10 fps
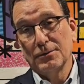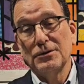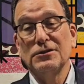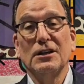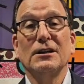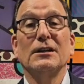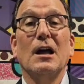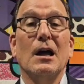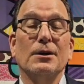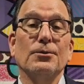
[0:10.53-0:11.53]
They're resetting at
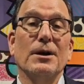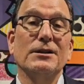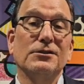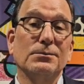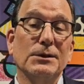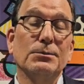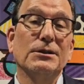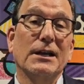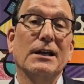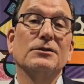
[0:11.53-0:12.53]
higher rates, and
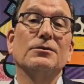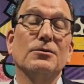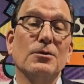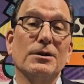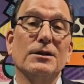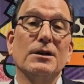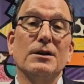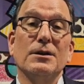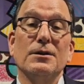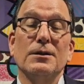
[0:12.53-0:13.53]
people can't afford
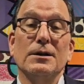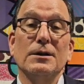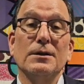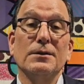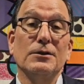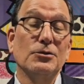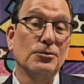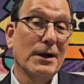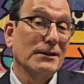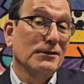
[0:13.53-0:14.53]
the
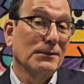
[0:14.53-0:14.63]
new rate.